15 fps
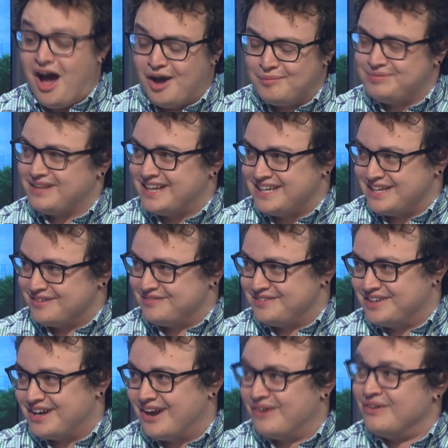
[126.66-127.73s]
plenty of,
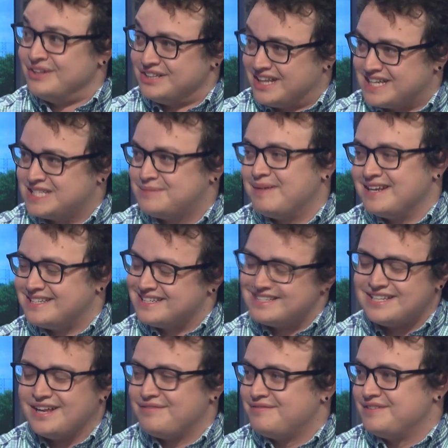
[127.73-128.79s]
you know, like, space and
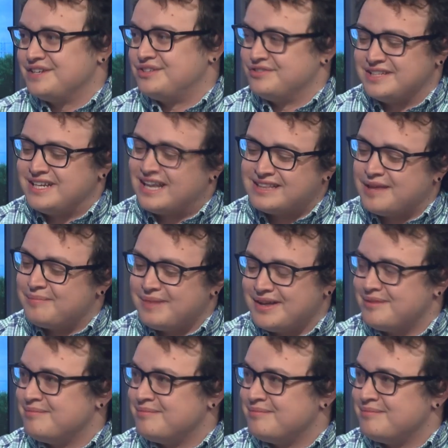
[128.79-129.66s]
stuff. It's really not that bad.